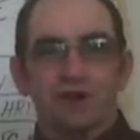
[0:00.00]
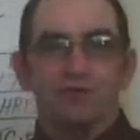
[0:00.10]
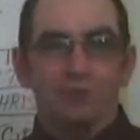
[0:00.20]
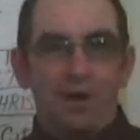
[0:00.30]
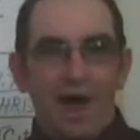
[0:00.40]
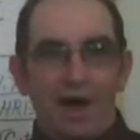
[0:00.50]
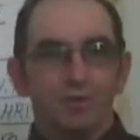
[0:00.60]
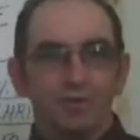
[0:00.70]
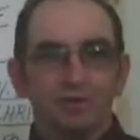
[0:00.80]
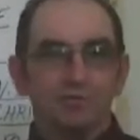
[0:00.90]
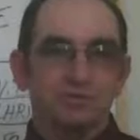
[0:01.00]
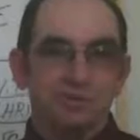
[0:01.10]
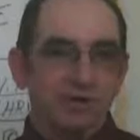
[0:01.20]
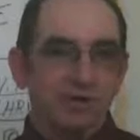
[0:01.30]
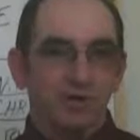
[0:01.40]
of the Bible, as you
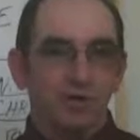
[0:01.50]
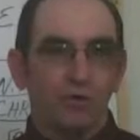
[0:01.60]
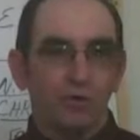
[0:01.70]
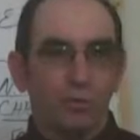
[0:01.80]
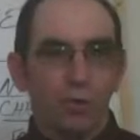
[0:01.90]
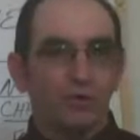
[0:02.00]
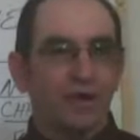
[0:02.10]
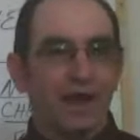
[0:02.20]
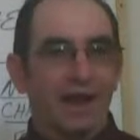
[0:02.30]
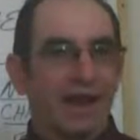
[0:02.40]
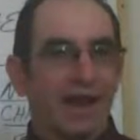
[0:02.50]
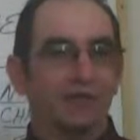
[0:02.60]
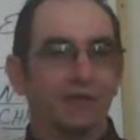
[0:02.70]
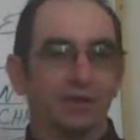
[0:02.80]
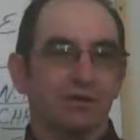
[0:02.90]
see here on the board that I
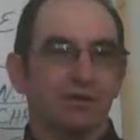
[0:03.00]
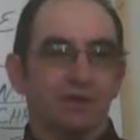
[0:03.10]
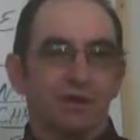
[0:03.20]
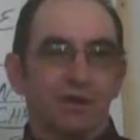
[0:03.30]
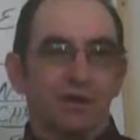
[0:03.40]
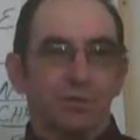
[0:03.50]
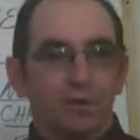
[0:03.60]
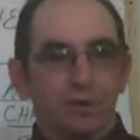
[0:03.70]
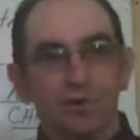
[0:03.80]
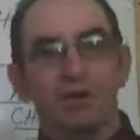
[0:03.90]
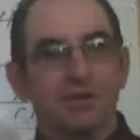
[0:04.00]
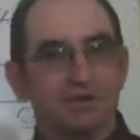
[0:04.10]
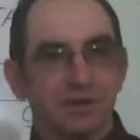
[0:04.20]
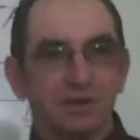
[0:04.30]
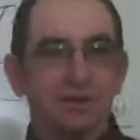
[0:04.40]
have here. We've been doing a
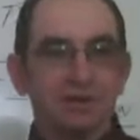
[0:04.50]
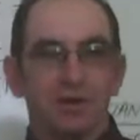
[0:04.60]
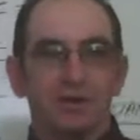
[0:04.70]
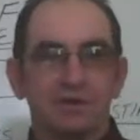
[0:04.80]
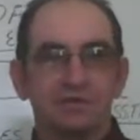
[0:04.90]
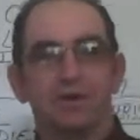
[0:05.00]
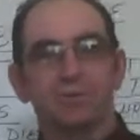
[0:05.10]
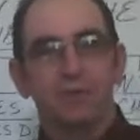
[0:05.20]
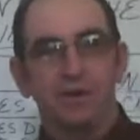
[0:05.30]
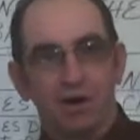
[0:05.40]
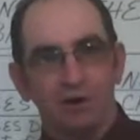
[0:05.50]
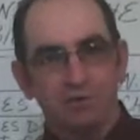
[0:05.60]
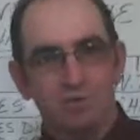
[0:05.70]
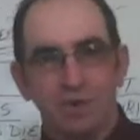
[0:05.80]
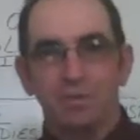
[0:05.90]
series on this here because
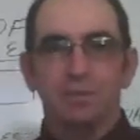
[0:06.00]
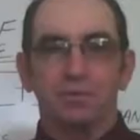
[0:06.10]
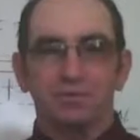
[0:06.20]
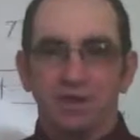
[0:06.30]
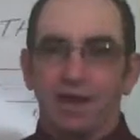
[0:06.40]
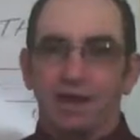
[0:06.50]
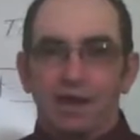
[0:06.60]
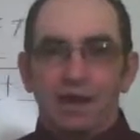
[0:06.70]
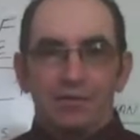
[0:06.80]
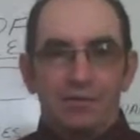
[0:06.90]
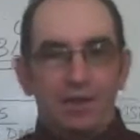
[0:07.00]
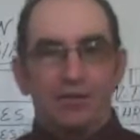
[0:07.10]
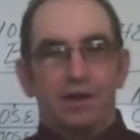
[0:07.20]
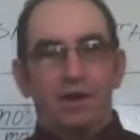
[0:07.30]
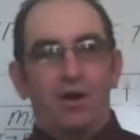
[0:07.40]
many people say that
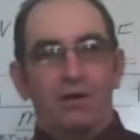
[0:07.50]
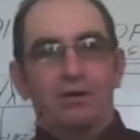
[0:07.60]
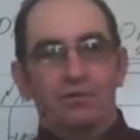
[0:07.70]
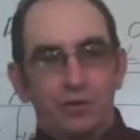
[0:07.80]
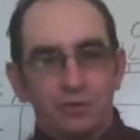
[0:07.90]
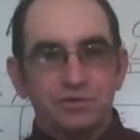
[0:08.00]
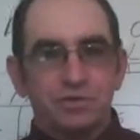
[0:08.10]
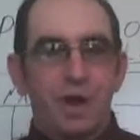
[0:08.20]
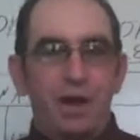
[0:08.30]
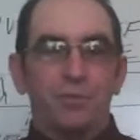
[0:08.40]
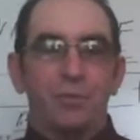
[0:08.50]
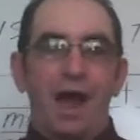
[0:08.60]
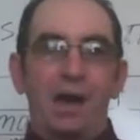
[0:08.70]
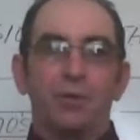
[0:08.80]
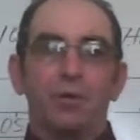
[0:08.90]
they are confused about the
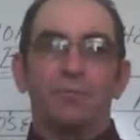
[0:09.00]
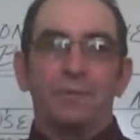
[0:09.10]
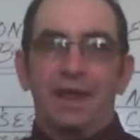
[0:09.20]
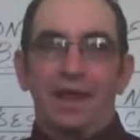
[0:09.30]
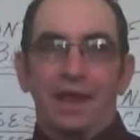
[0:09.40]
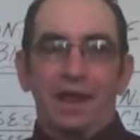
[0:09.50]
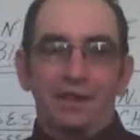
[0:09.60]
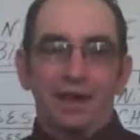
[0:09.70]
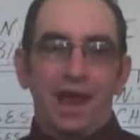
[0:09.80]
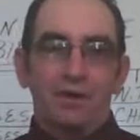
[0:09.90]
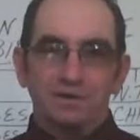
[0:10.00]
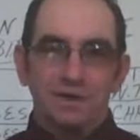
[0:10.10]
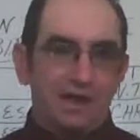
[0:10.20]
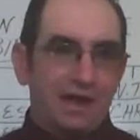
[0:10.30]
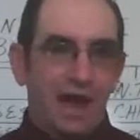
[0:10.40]
Bible and how it's
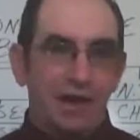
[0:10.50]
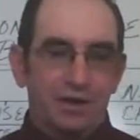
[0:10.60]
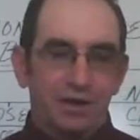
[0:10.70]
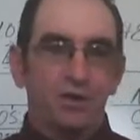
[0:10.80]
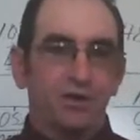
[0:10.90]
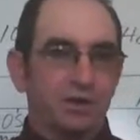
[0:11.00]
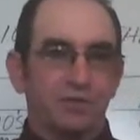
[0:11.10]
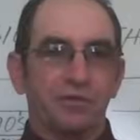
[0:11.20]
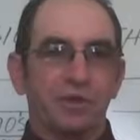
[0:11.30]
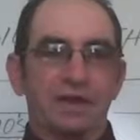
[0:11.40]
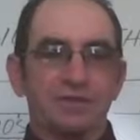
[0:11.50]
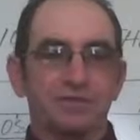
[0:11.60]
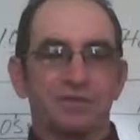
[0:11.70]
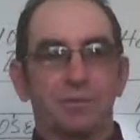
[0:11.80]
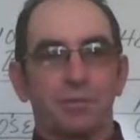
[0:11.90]
laid out and all the different things and
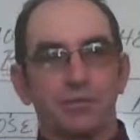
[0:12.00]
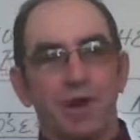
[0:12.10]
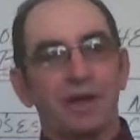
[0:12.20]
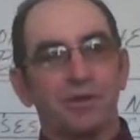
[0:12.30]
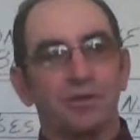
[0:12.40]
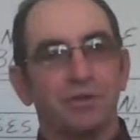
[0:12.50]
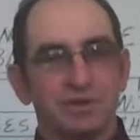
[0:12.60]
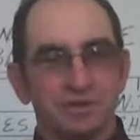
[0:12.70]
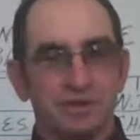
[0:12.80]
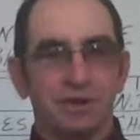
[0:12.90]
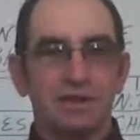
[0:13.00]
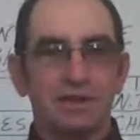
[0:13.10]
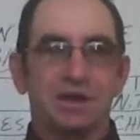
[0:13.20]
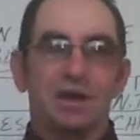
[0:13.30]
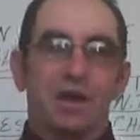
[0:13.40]
stuff. And trying to do this
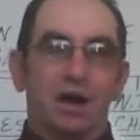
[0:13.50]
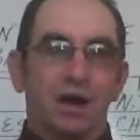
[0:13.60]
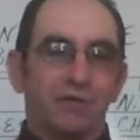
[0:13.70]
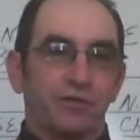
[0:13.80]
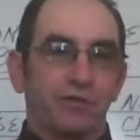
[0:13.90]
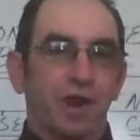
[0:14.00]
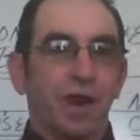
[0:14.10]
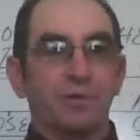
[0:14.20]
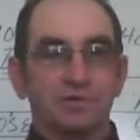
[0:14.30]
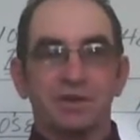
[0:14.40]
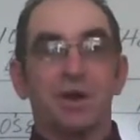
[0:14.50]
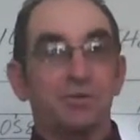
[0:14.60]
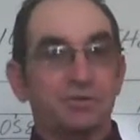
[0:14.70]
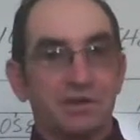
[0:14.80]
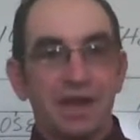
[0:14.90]
series to help us
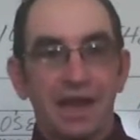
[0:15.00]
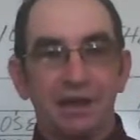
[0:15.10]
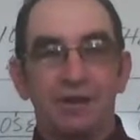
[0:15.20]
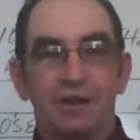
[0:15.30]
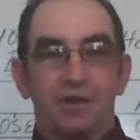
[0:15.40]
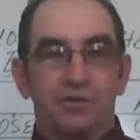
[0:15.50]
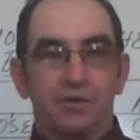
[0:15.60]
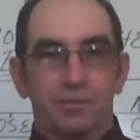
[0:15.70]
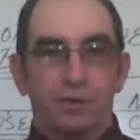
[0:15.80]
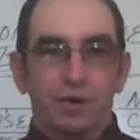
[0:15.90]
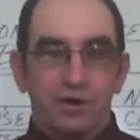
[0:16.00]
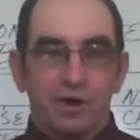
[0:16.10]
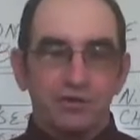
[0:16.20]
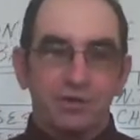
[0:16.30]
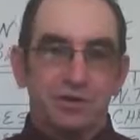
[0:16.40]
understand the
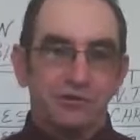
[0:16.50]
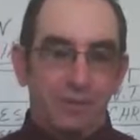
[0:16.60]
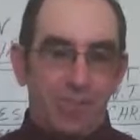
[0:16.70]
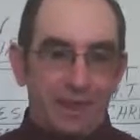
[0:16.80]
progressive